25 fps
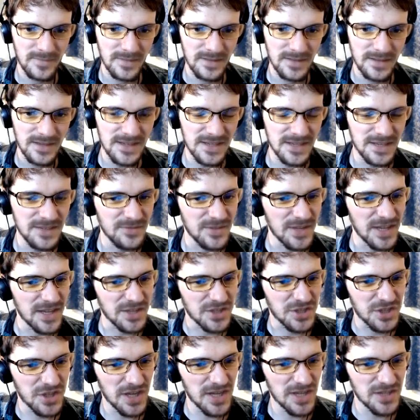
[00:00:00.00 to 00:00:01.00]
He didn't even get a
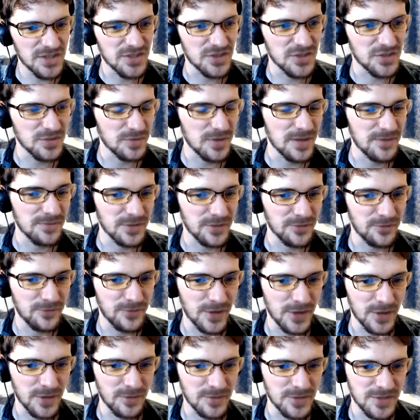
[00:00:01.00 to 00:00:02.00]
chance to do whatever the
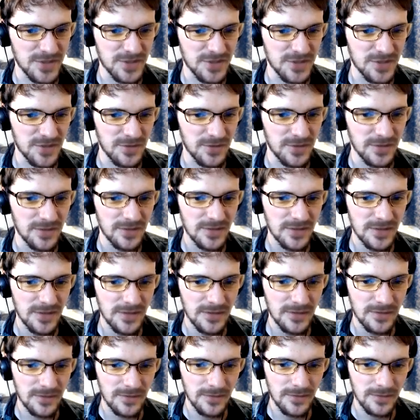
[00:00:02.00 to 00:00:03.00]
fuck it was he's doing
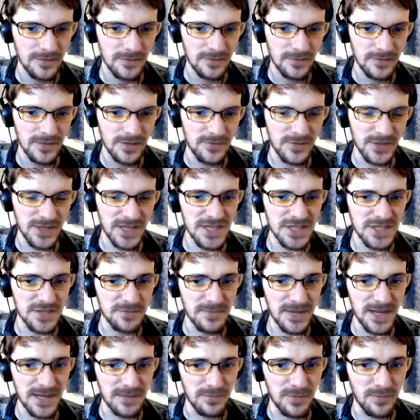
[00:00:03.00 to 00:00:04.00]
he gets a
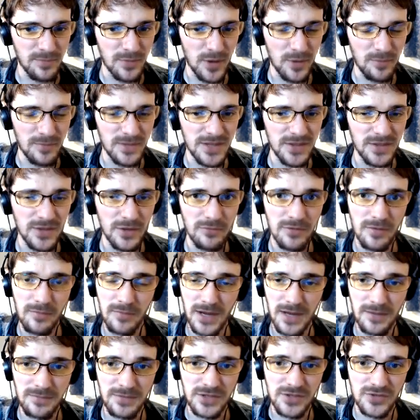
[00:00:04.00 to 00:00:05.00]
magma bomb in, though, we
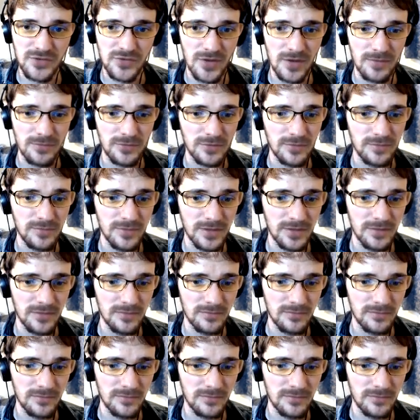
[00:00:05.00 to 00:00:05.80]
might be in trouble, but